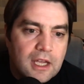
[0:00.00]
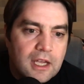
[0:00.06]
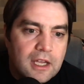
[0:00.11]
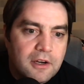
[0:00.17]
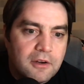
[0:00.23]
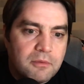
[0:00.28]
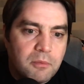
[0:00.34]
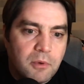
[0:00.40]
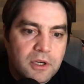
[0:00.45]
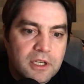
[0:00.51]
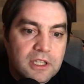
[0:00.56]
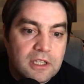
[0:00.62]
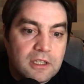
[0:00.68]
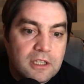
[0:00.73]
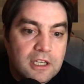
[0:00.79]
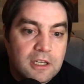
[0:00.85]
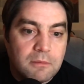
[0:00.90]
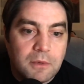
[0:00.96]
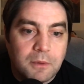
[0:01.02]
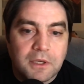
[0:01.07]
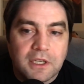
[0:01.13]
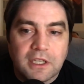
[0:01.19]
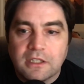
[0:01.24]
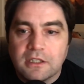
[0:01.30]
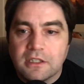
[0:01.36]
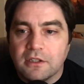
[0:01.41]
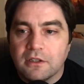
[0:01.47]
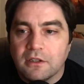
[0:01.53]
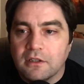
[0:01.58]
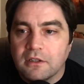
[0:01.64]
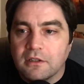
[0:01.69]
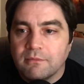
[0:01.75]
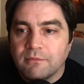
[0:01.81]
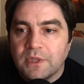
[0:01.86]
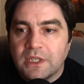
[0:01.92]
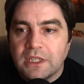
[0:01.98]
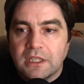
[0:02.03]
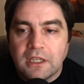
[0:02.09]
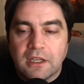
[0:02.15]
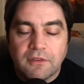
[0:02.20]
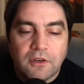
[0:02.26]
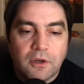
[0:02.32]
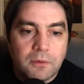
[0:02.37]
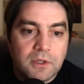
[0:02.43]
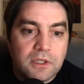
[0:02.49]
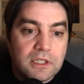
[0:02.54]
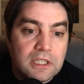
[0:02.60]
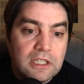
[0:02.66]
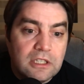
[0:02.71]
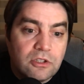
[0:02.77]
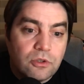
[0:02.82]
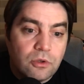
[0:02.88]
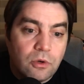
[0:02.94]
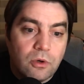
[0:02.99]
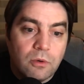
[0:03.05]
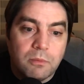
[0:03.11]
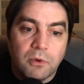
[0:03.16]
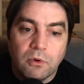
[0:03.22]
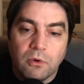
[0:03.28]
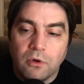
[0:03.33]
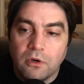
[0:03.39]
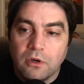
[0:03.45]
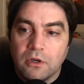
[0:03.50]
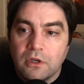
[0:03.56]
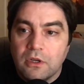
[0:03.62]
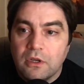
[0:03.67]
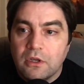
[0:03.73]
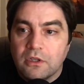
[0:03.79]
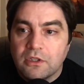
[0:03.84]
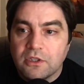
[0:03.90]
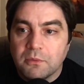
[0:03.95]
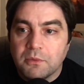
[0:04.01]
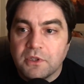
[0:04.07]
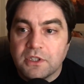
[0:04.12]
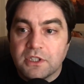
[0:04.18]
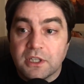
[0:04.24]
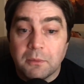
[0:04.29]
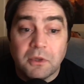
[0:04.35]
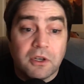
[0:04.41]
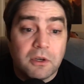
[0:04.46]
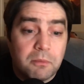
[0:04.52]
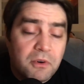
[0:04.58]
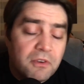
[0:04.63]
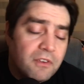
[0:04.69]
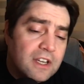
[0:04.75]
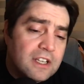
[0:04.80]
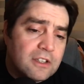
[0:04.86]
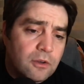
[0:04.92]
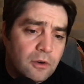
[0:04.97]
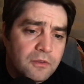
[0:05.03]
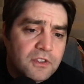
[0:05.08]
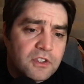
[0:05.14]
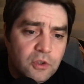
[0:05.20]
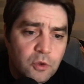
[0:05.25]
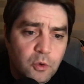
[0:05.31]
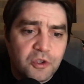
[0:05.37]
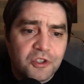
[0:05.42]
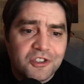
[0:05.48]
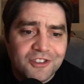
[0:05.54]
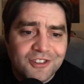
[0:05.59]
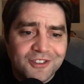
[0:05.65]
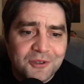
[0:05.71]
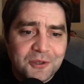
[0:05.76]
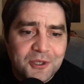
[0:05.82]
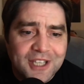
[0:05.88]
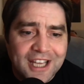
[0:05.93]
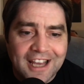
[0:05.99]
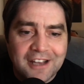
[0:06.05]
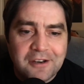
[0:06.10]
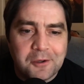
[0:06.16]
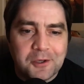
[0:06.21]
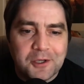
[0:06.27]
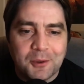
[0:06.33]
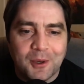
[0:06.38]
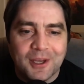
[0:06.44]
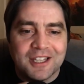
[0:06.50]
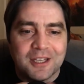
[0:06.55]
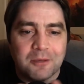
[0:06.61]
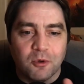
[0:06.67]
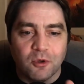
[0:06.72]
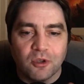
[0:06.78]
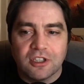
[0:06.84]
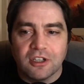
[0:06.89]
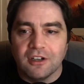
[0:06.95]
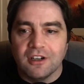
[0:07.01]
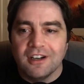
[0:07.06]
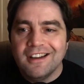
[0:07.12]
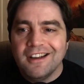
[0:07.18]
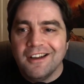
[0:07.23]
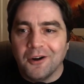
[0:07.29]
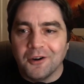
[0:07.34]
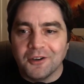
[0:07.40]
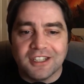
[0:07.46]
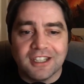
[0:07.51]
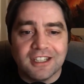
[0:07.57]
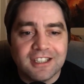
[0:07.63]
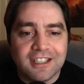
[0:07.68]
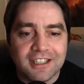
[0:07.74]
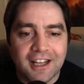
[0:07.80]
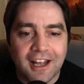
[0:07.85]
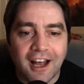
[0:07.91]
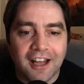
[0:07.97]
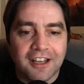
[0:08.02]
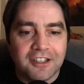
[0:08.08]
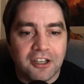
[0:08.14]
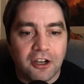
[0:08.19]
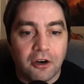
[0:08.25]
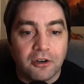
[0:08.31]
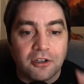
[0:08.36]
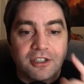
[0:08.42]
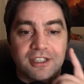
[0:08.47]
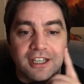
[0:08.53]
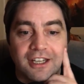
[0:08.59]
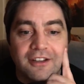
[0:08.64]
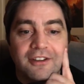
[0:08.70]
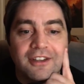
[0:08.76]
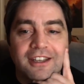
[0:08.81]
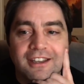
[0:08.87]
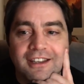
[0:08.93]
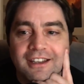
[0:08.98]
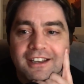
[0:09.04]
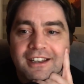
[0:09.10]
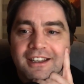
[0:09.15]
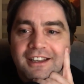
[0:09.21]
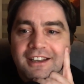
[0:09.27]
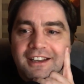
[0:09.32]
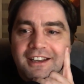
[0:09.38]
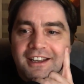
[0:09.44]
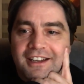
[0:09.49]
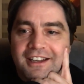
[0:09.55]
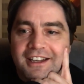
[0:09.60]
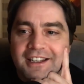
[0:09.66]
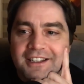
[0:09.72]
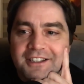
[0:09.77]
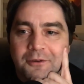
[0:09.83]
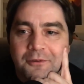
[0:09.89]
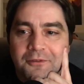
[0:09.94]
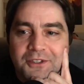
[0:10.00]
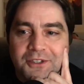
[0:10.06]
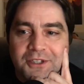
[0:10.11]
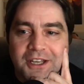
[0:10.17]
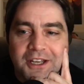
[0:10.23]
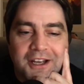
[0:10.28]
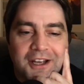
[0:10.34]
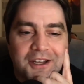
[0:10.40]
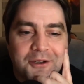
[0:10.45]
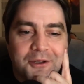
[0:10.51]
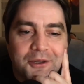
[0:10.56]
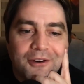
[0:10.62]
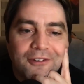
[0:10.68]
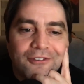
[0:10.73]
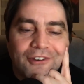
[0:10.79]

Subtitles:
enough money that you can maybe consider giving up your day job or something similar, provided obviously those 10 or 20 books are decent and are selling. And that's obviously another